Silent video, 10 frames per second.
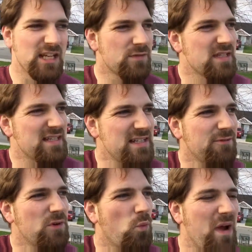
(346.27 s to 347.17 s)
Gives us a
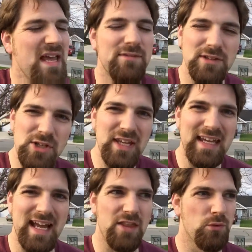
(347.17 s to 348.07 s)
different way of
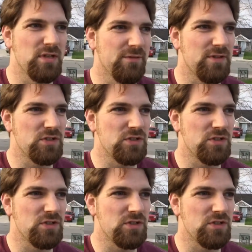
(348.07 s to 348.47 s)
looking at it through a different